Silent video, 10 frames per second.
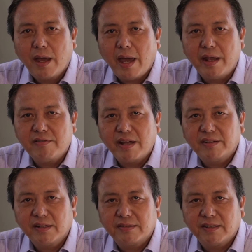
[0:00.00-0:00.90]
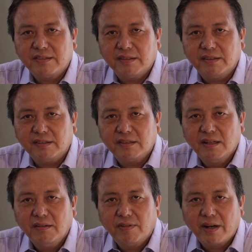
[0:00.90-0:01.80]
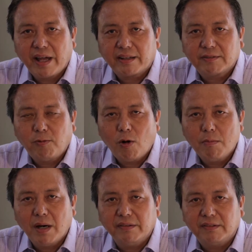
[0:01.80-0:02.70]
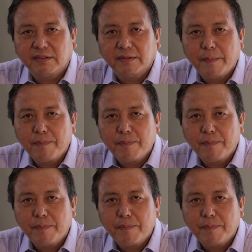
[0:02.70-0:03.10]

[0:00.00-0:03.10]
and rental assistance for next 4 months.